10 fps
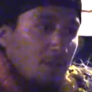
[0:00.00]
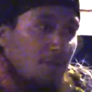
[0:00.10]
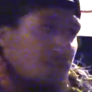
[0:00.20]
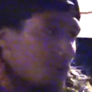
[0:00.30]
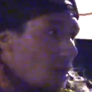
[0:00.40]

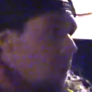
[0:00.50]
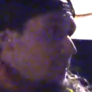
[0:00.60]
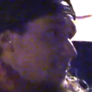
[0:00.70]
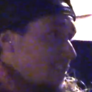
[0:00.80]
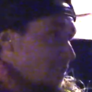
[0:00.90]
That's our
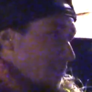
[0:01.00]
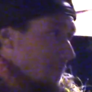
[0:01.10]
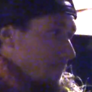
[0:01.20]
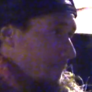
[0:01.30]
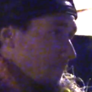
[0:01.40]
decision.
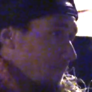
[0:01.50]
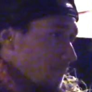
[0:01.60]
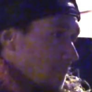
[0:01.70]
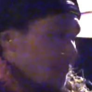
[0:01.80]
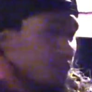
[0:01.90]

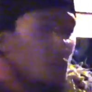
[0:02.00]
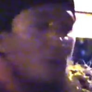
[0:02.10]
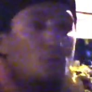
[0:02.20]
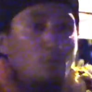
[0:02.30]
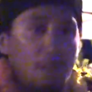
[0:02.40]
That's
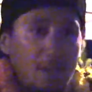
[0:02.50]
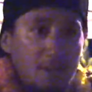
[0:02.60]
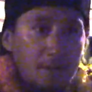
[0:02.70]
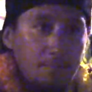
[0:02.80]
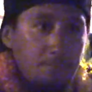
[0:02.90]
our kuleana.